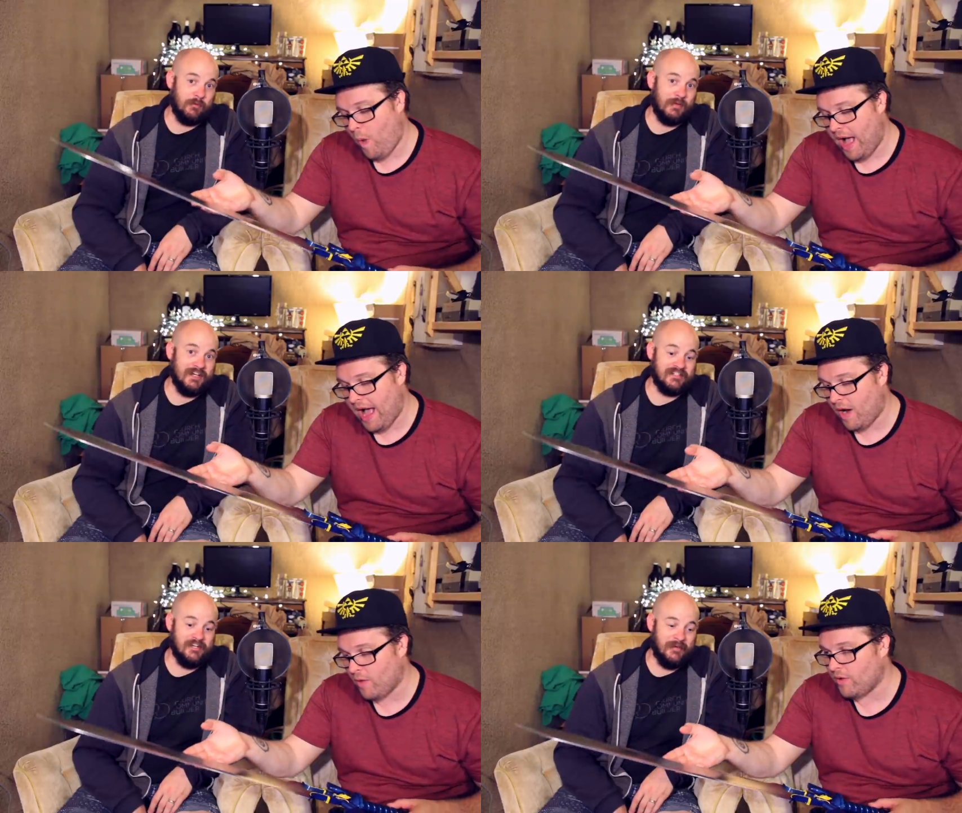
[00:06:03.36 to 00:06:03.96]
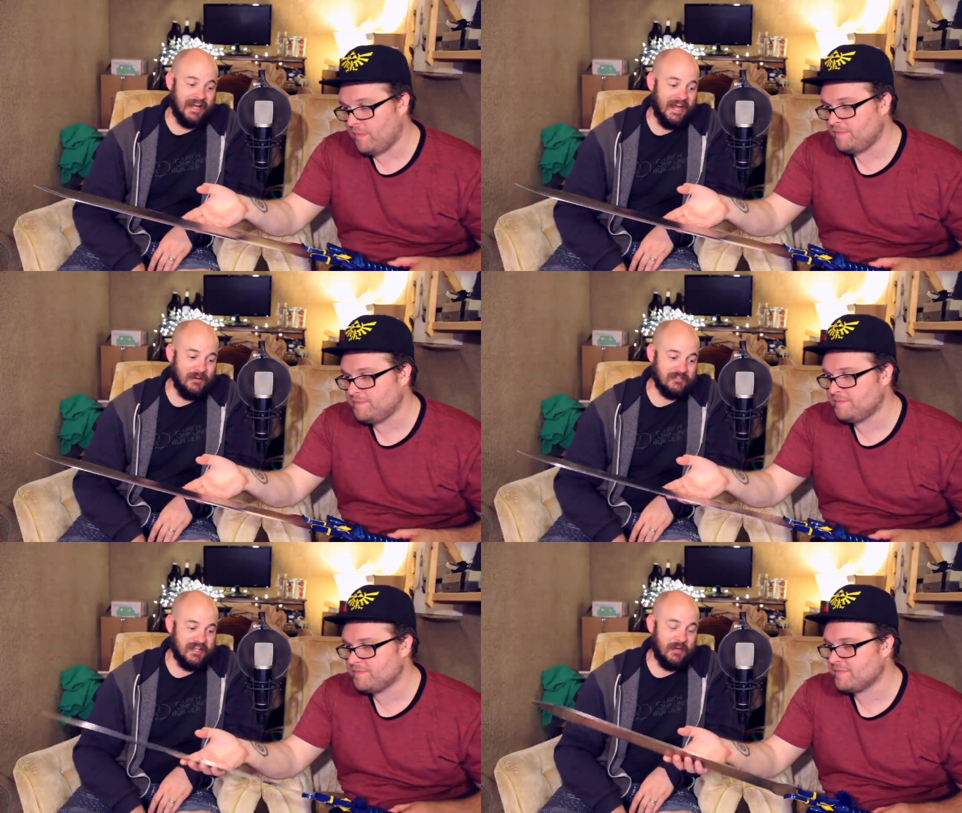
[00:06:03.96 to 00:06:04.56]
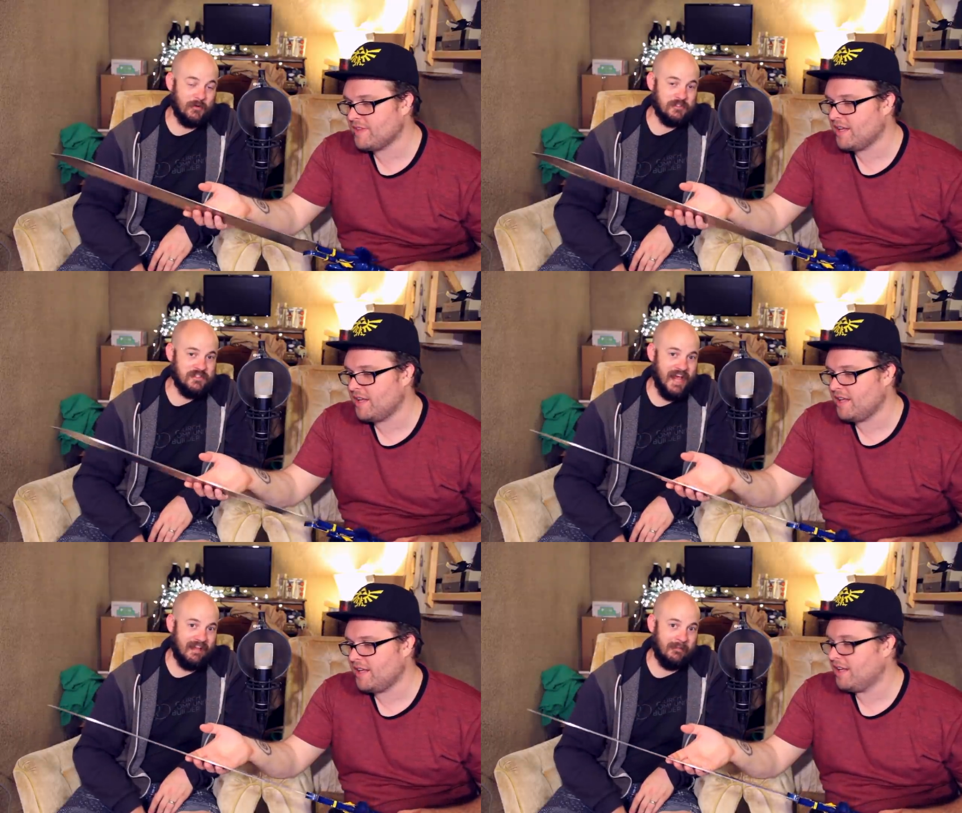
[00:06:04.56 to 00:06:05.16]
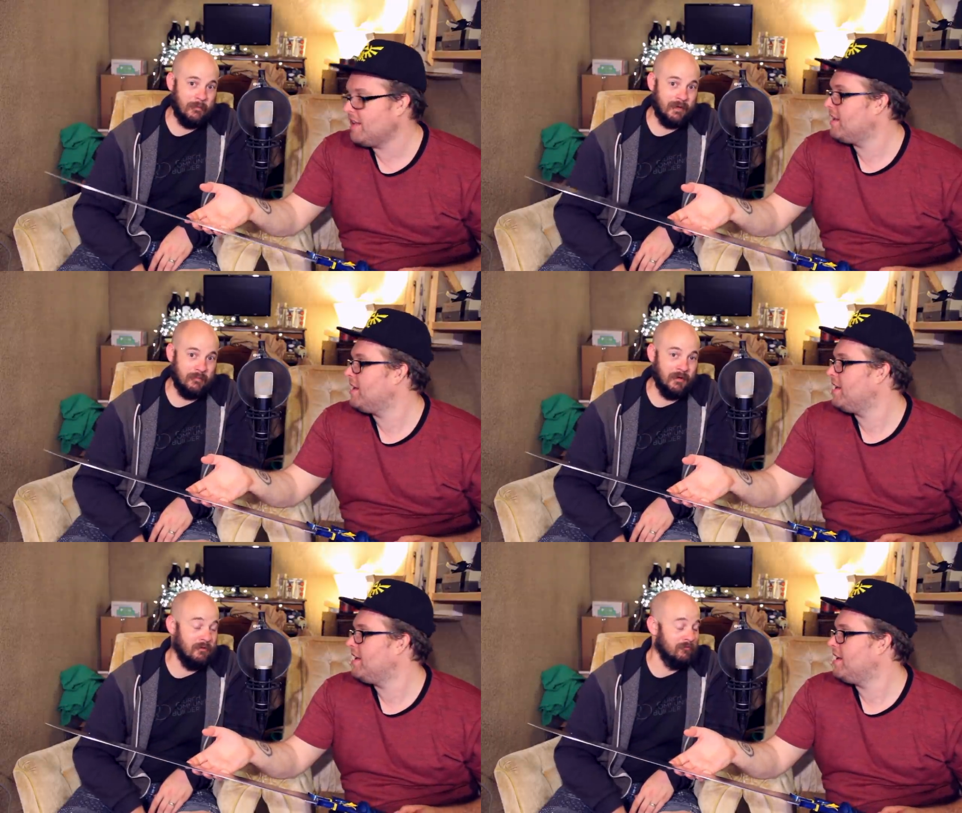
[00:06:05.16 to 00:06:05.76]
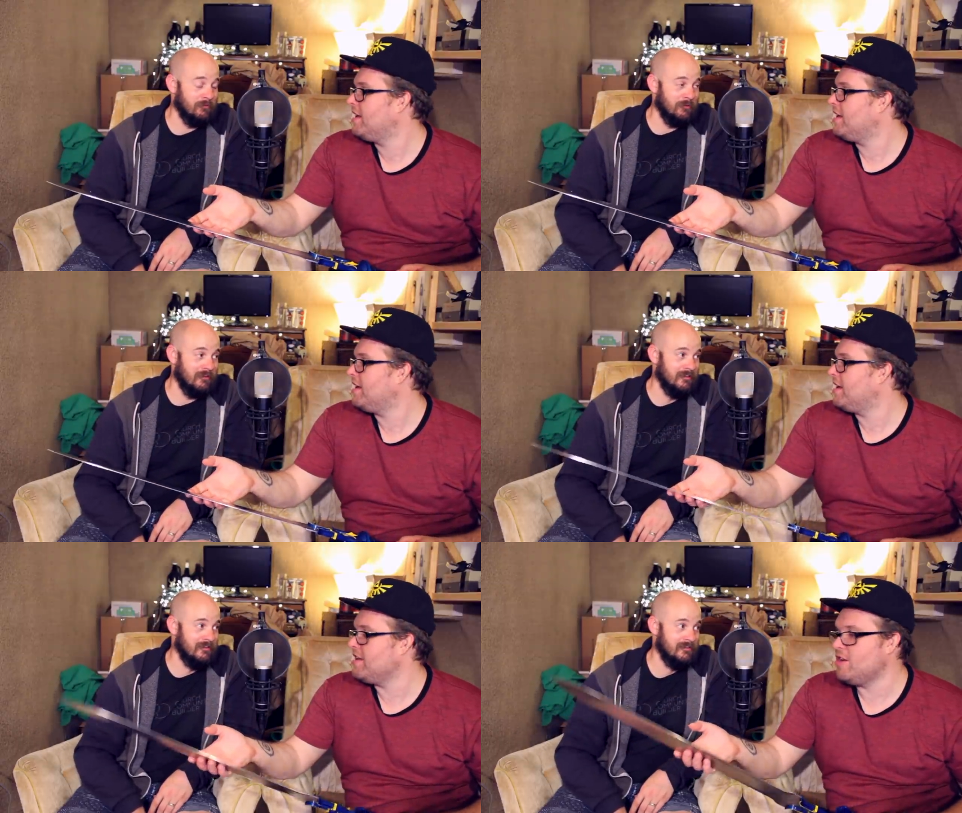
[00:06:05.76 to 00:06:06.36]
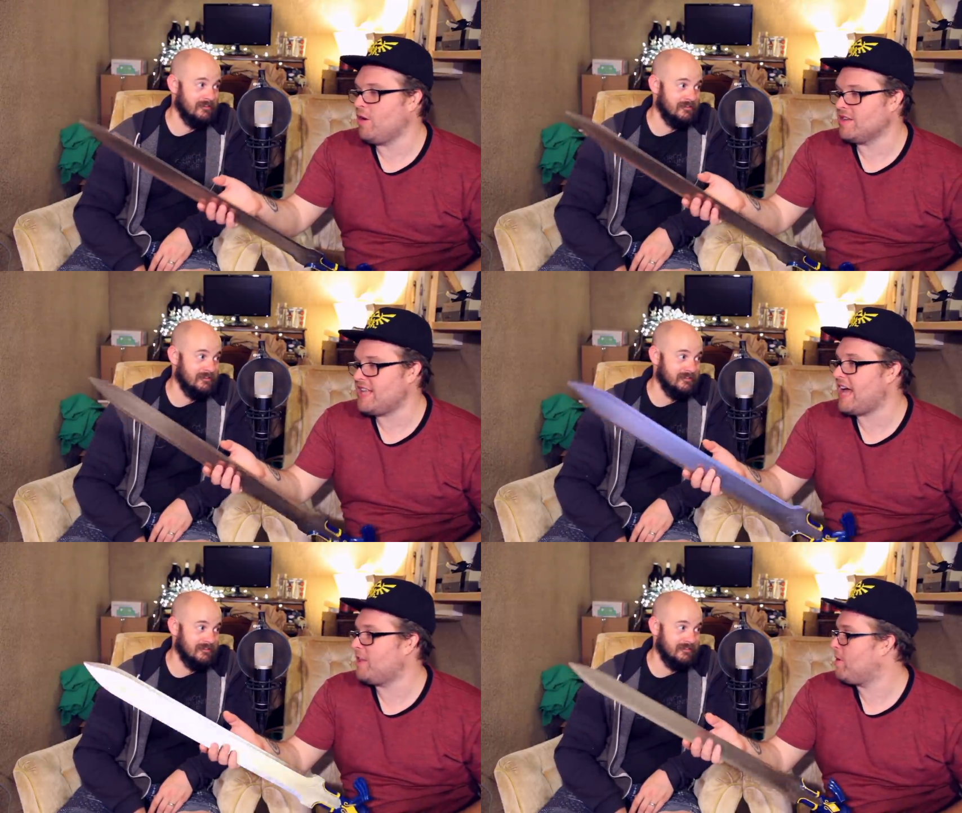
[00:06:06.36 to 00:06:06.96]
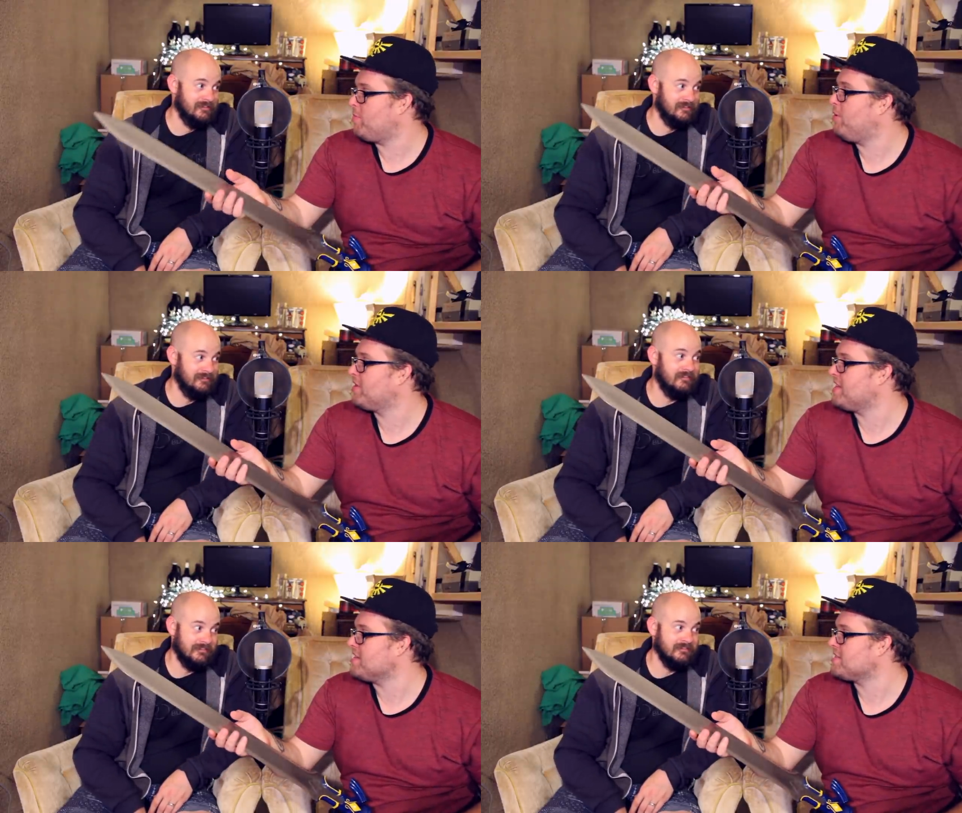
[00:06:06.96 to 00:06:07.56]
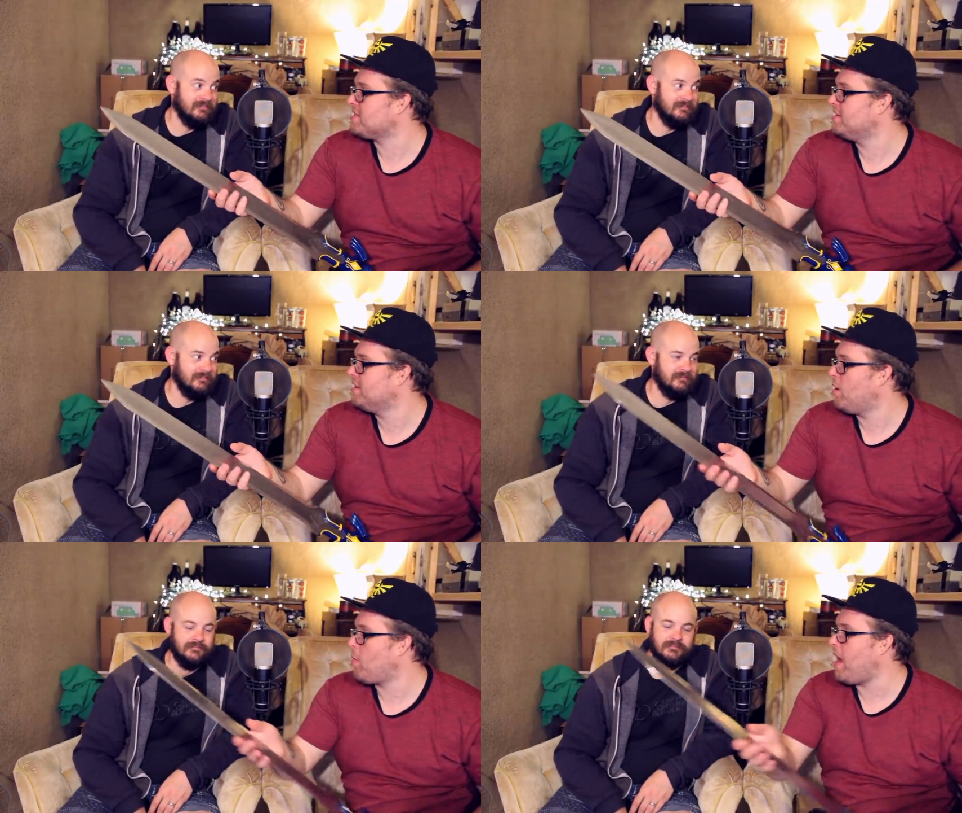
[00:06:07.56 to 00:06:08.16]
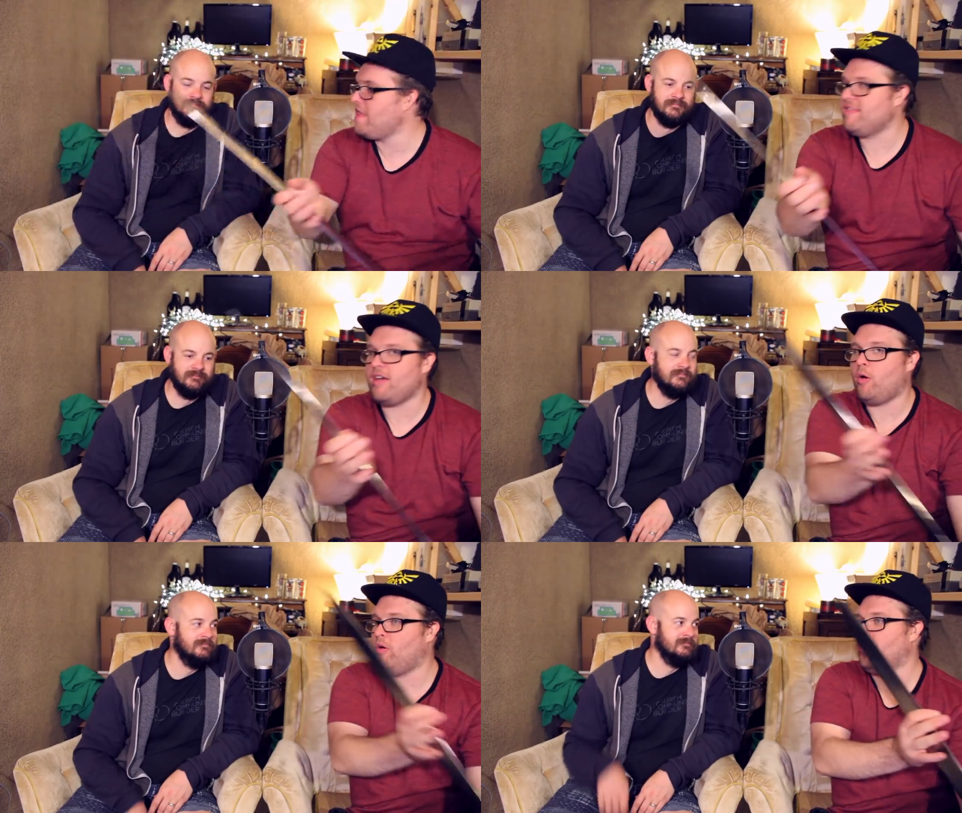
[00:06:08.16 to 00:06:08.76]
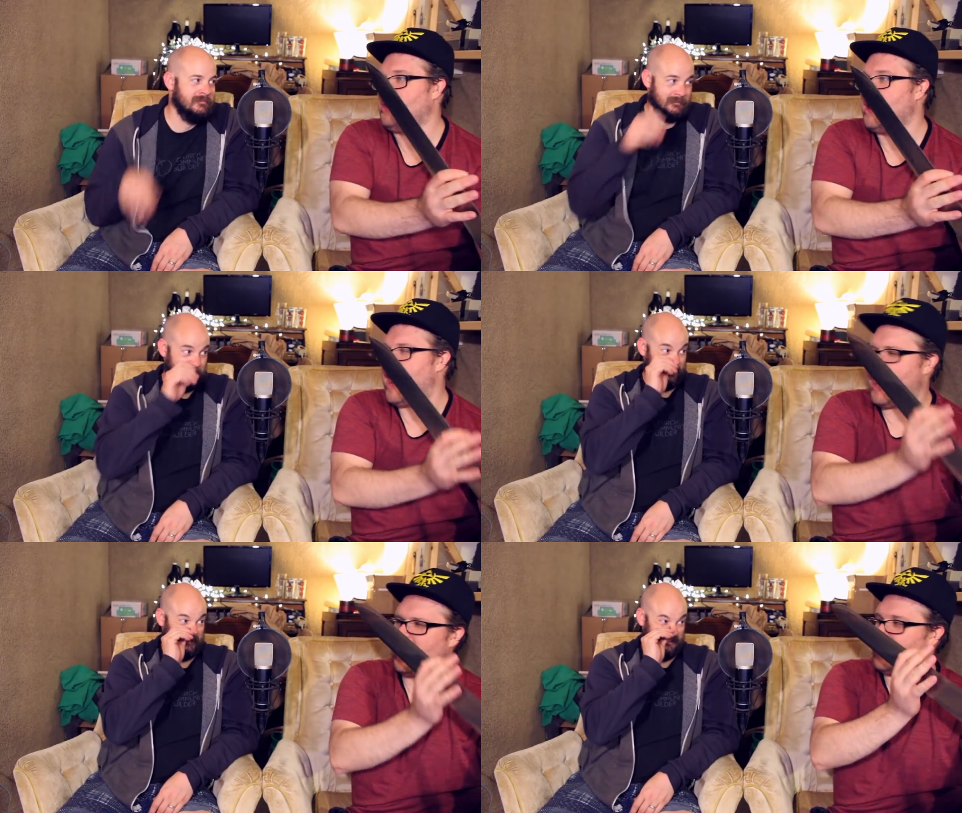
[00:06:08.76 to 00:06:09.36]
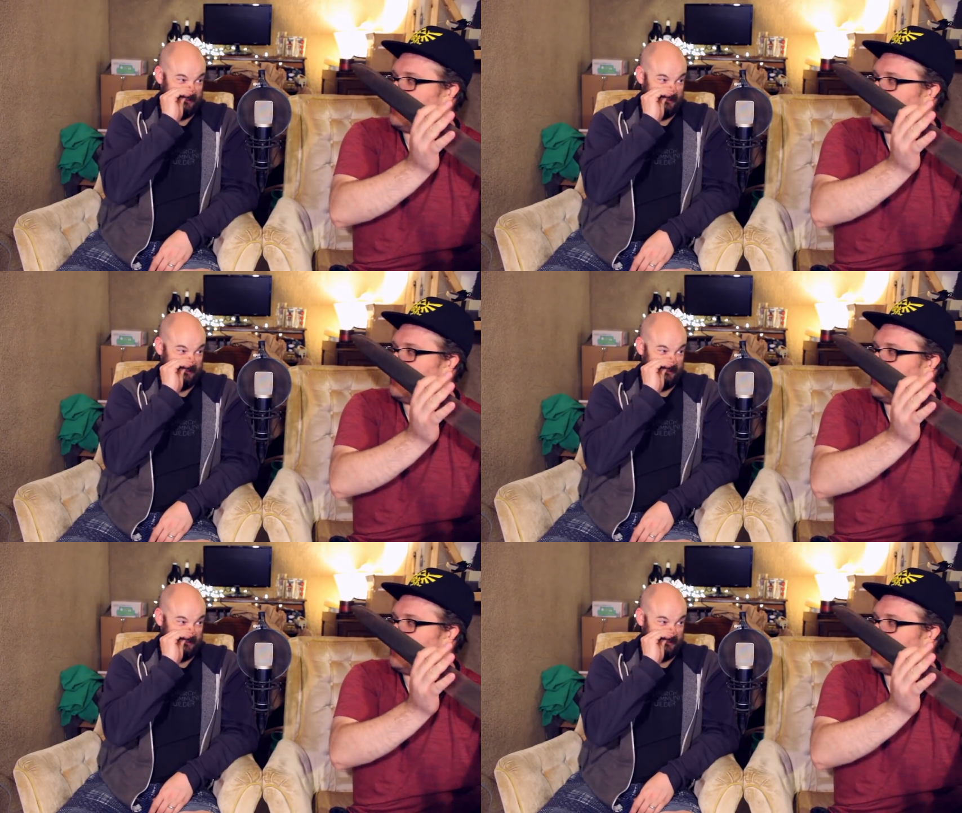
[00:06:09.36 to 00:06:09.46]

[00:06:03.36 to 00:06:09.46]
Speaker 1: ever breaks into my house, I know exactly what I'm going for.
Speaker 2: You know exactly where to put this, right in the old nog.